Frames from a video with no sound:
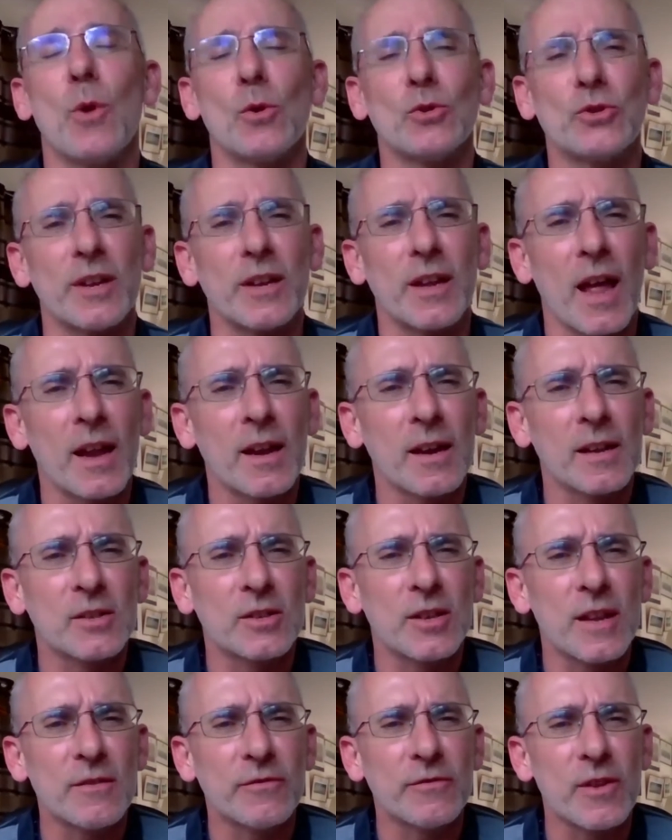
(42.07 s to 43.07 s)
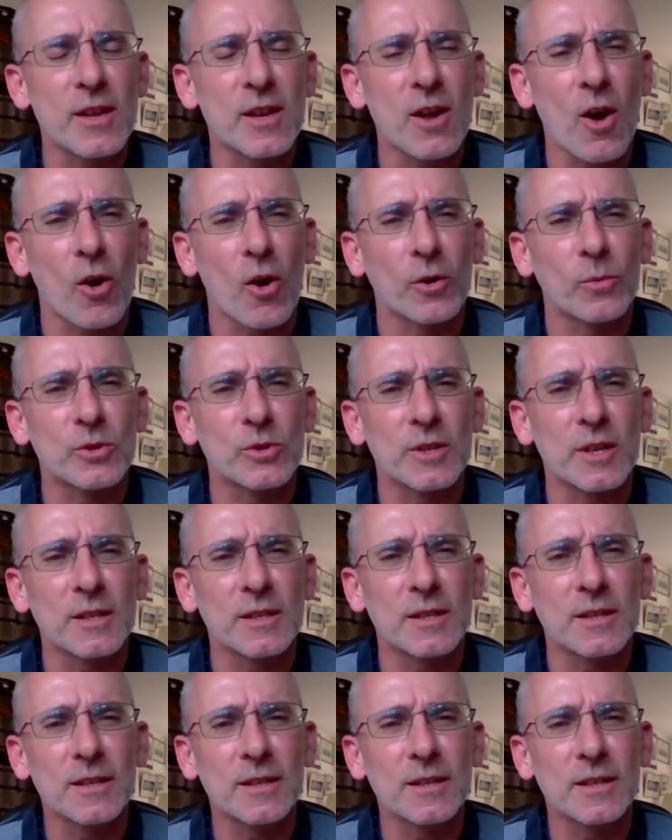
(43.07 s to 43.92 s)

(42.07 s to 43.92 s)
What was it again? TV God, was it?